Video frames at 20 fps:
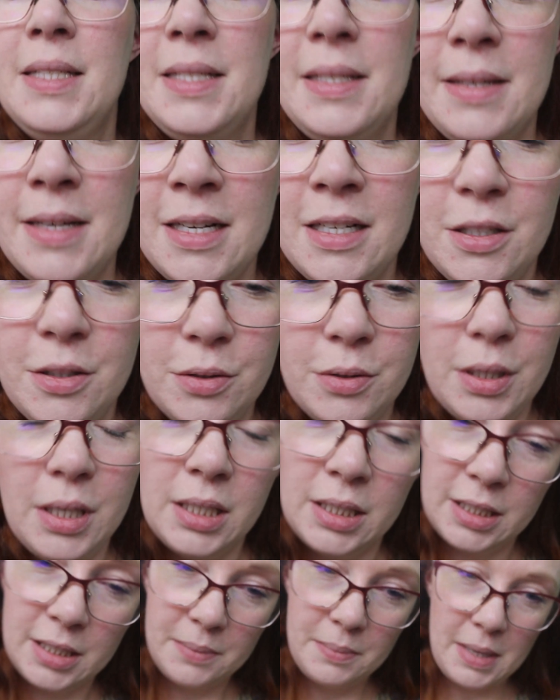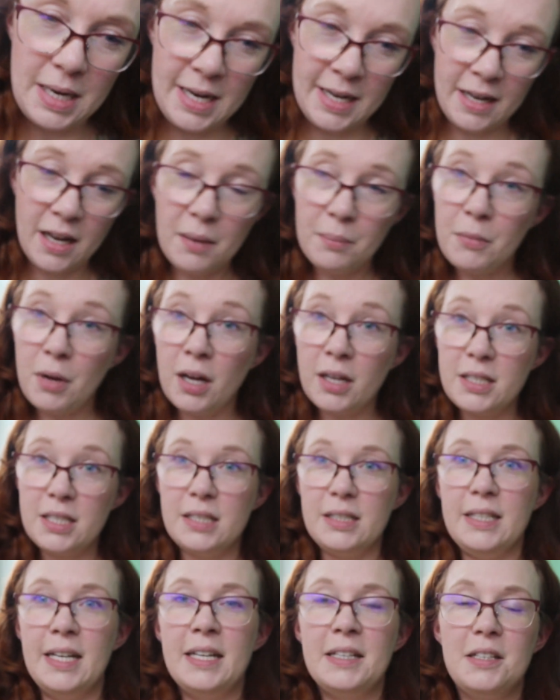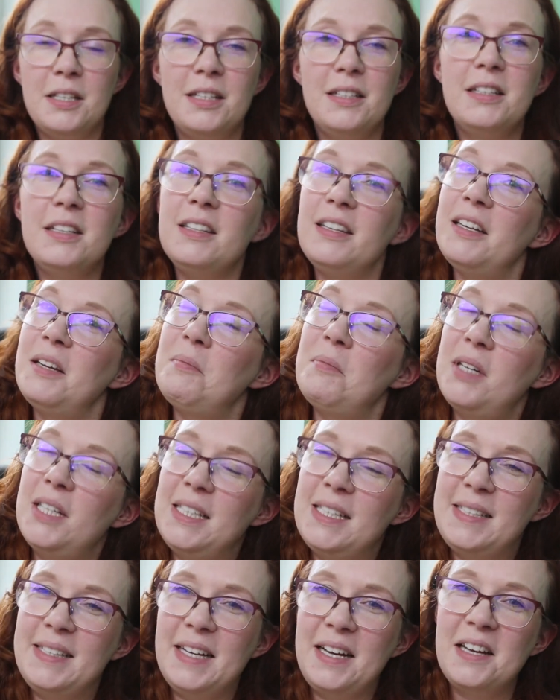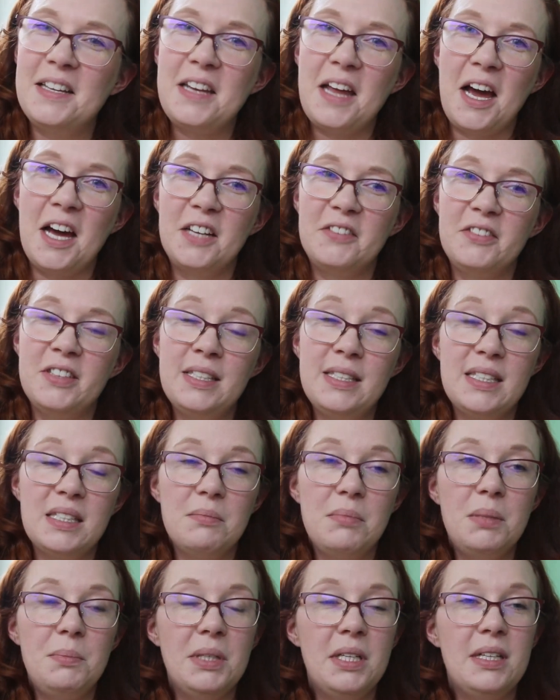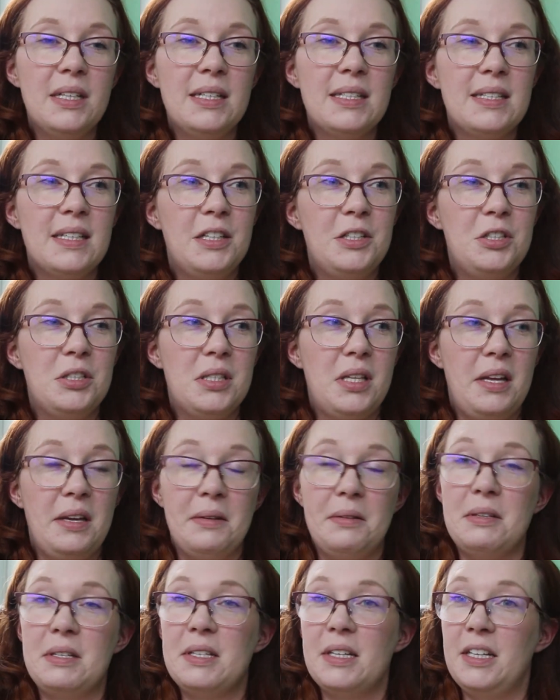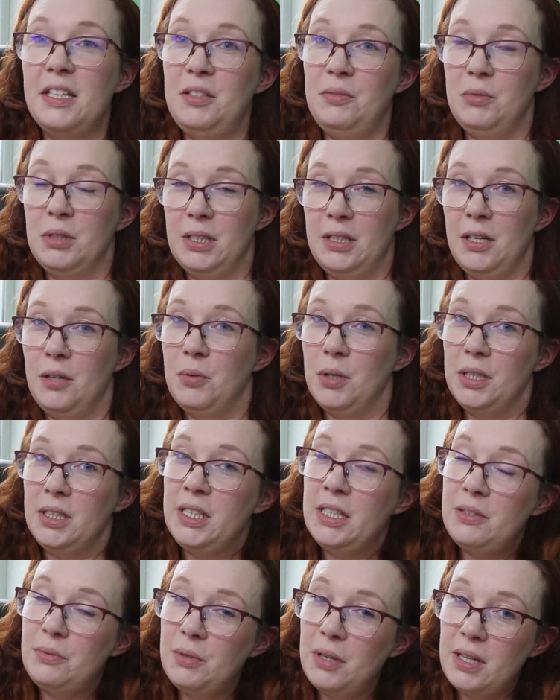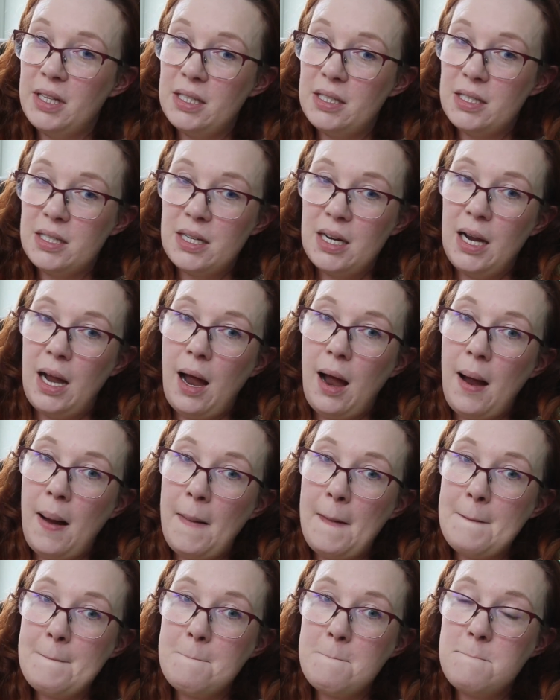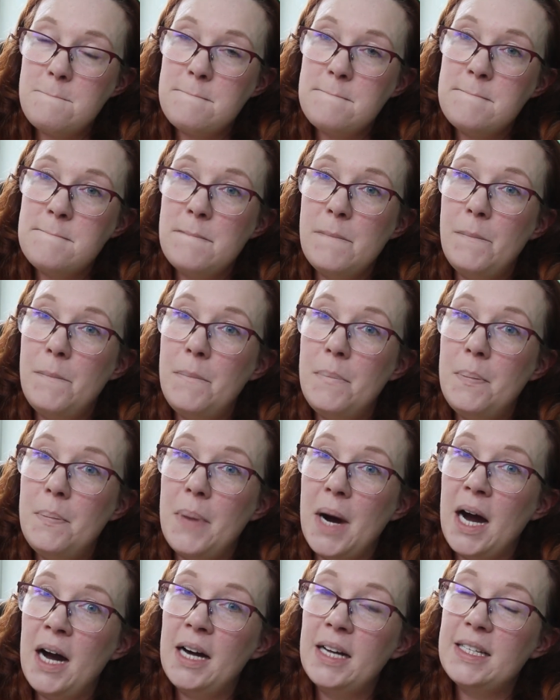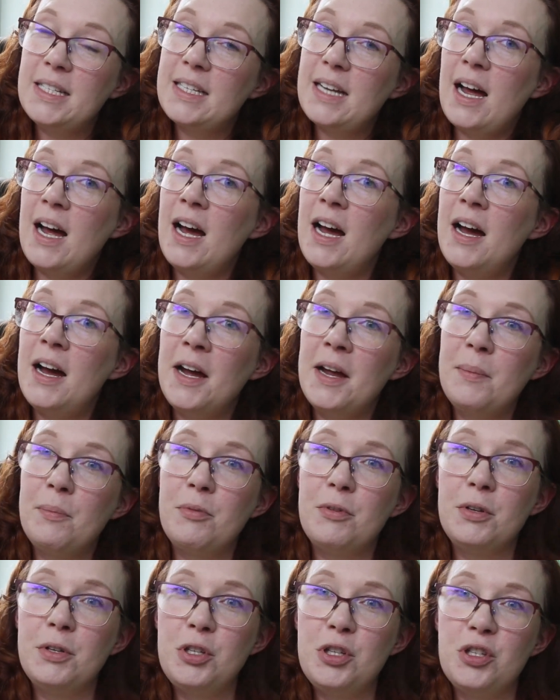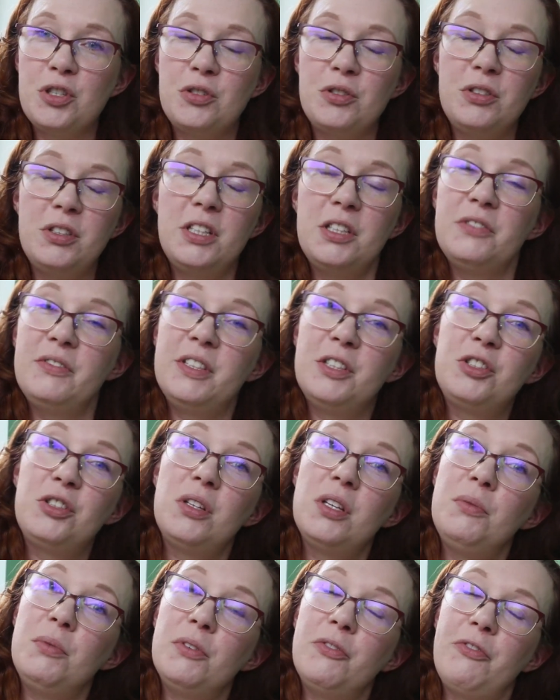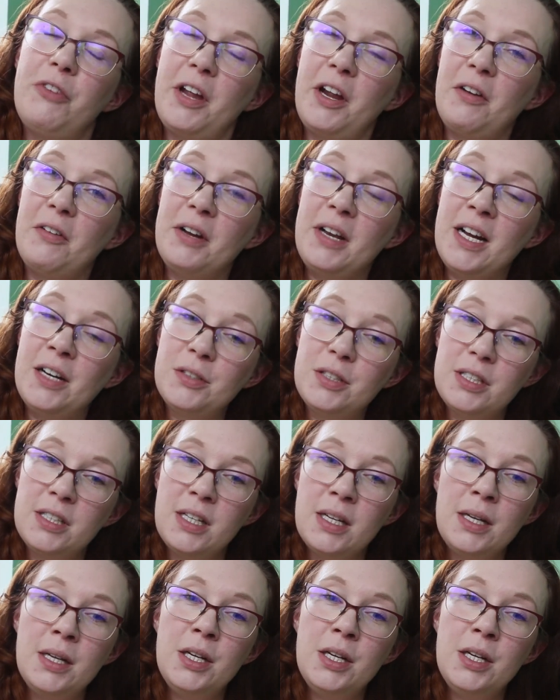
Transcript: Now, I am not yet knitting my second advent, simply because I just can't decide what I want to knit with it, but I'm pretty sure that eventually we'll figure it out.